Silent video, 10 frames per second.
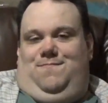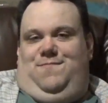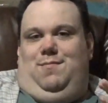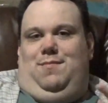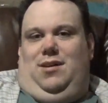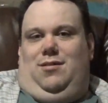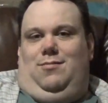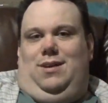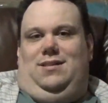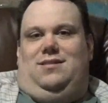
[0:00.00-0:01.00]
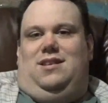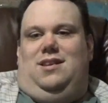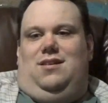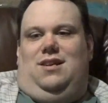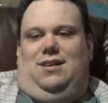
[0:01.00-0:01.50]
Finn Balor wins.
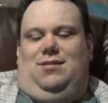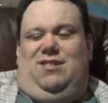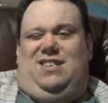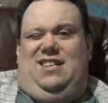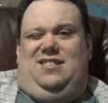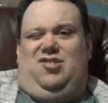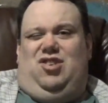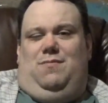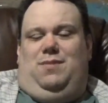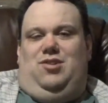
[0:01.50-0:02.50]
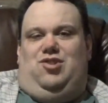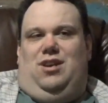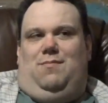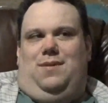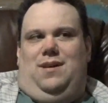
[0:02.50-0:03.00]
He retains the
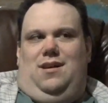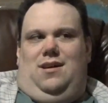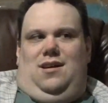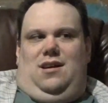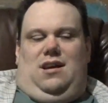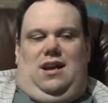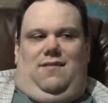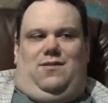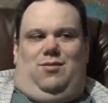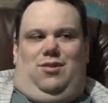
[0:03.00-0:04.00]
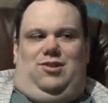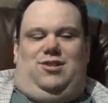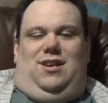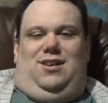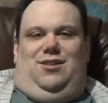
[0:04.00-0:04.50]
championship. Afterwards,
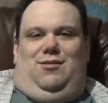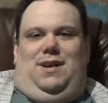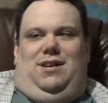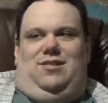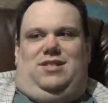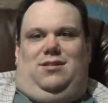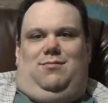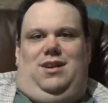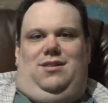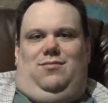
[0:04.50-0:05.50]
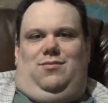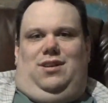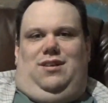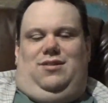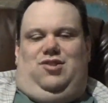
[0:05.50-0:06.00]
you know, Balor celebrating the
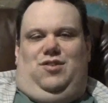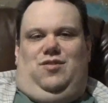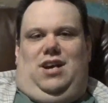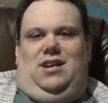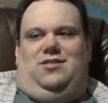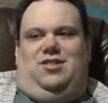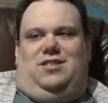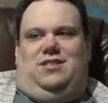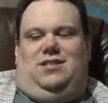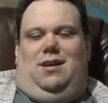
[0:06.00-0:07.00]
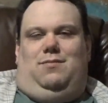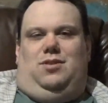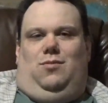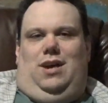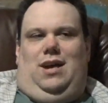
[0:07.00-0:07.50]
win. Joe kind of just stomped
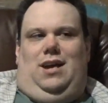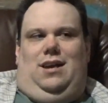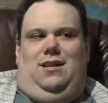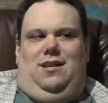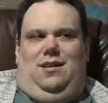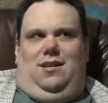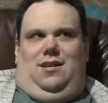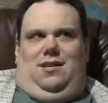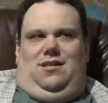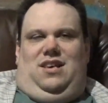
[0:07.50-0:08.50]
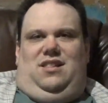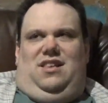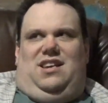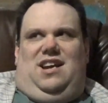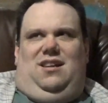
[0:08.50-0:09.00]
away, and then
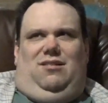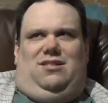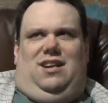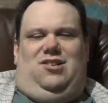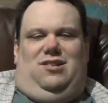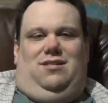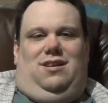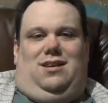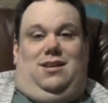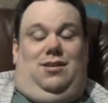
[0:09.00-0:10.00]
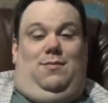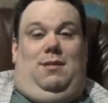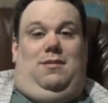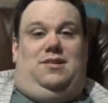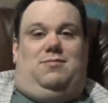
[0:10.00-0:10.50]
they kind of looked at each other like, you know,
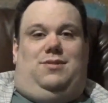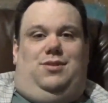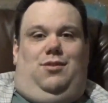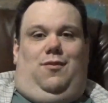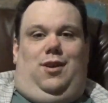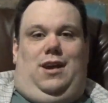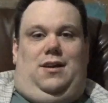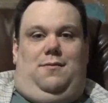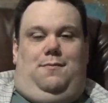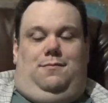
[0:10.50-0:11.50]
maybe this wasn't over yet.